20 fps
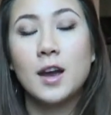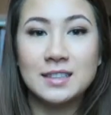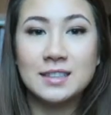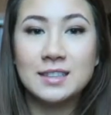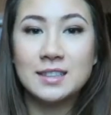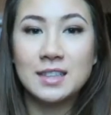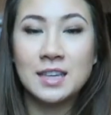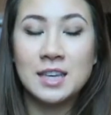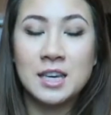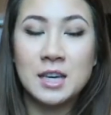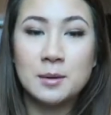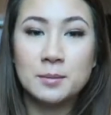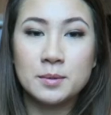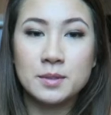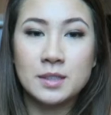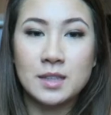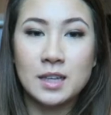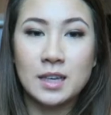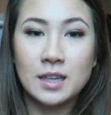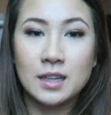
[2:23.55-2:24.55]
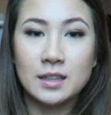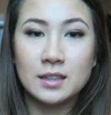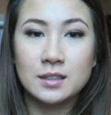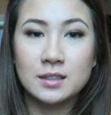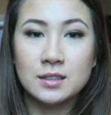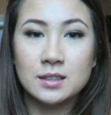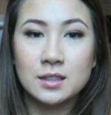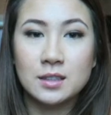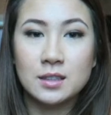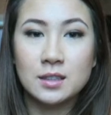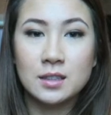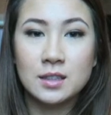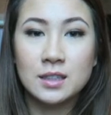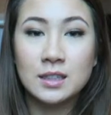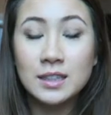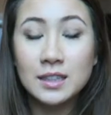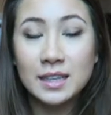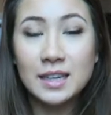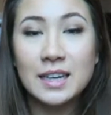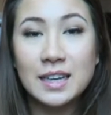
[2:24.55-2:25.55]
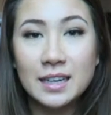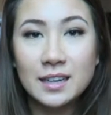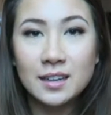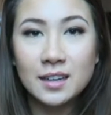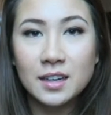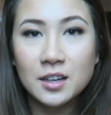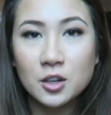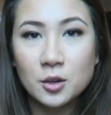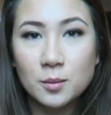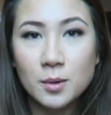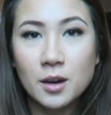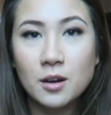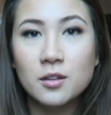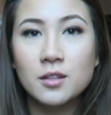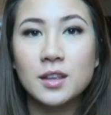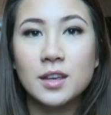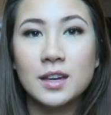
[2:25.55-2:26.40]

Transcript: It keeps things clean in your mouth,